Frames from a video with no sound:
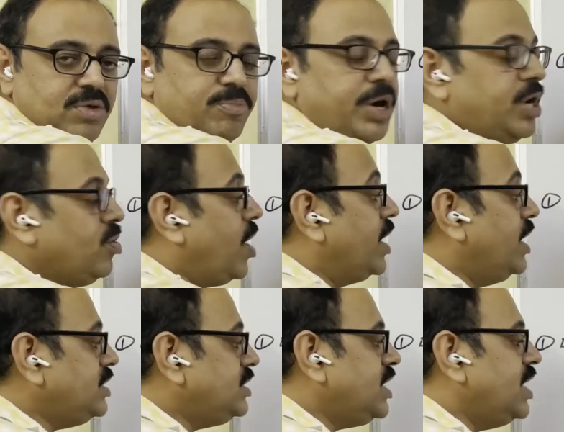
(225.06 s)
But to
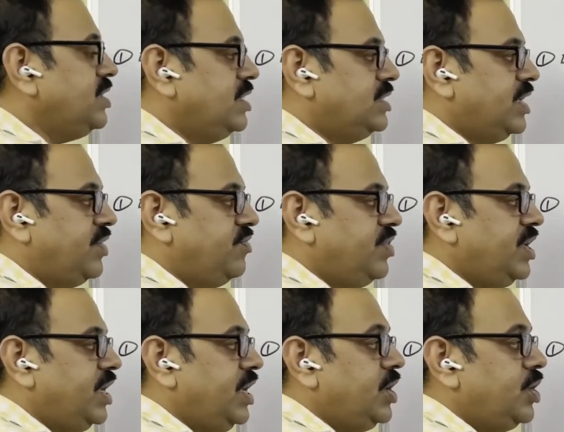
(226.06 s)
understand this
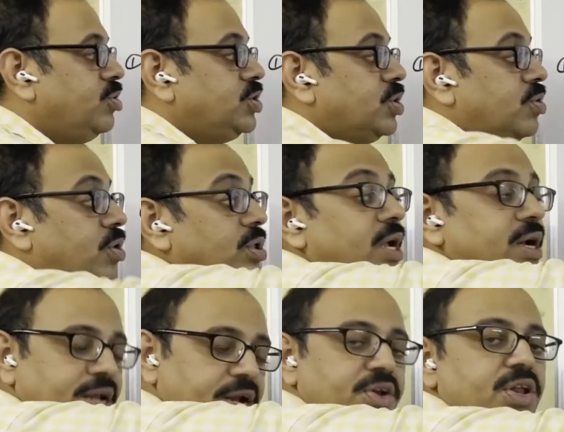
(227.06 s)
entry, you should know
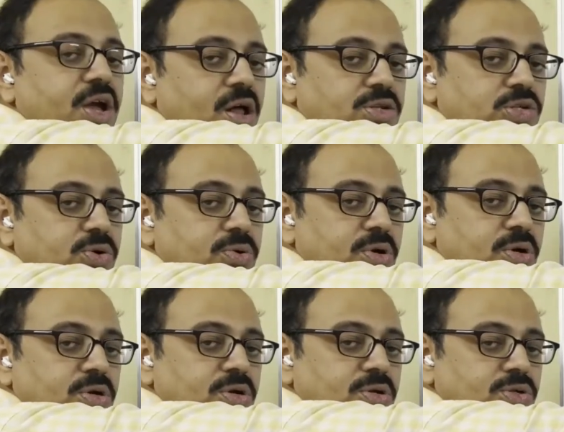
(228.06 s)
that entry also.
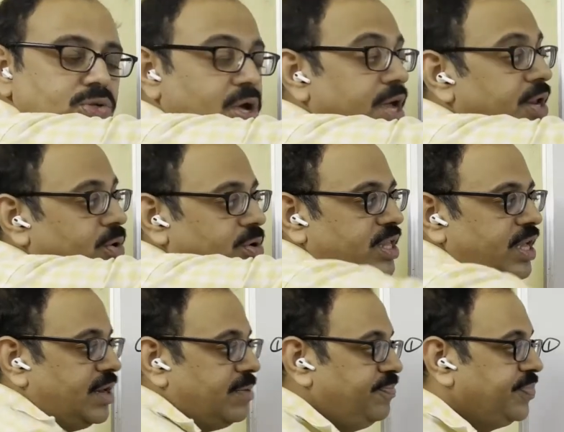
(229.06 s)
So I wrote
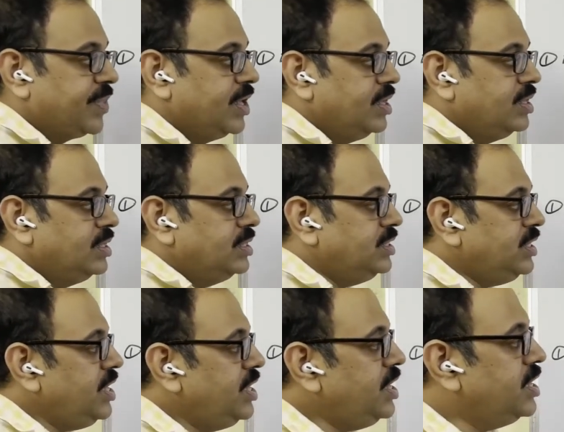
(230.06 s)
there.
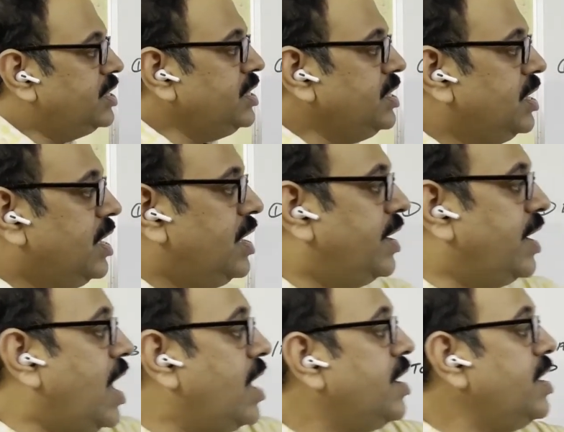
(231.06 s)
See here,
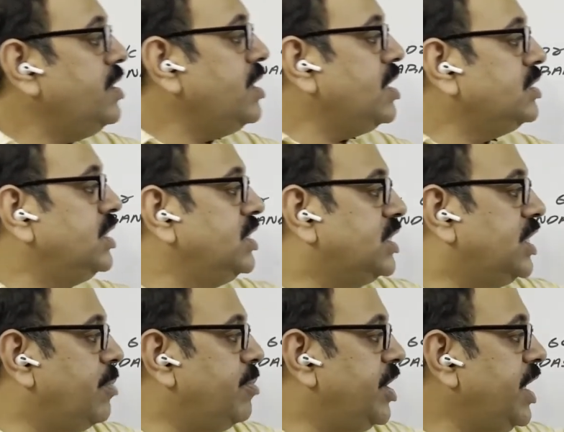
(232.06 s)
Narayan Das is
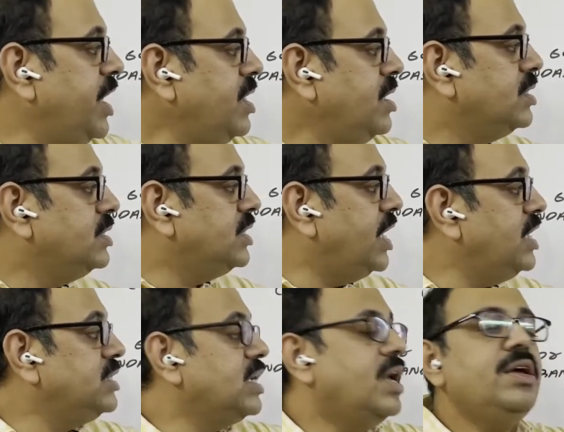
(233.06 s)
debited,
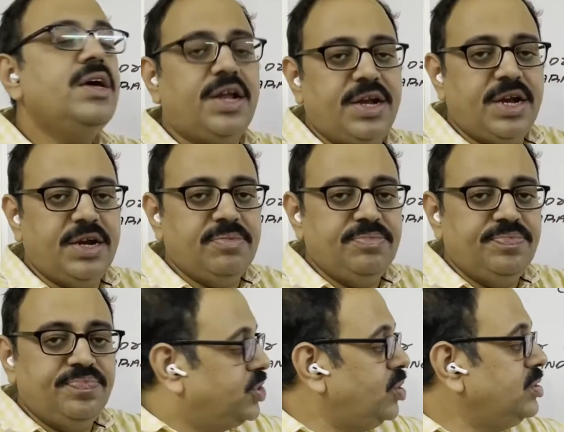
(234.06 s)
sales are credited.
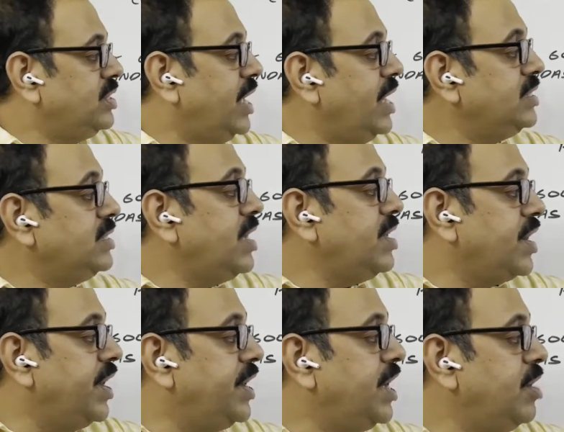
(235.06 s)
So sales are
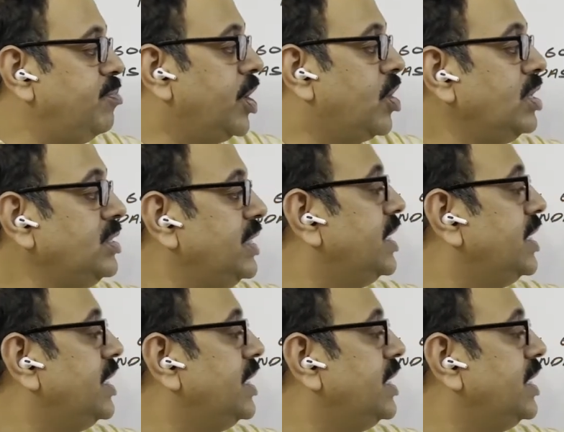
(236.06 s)
credited because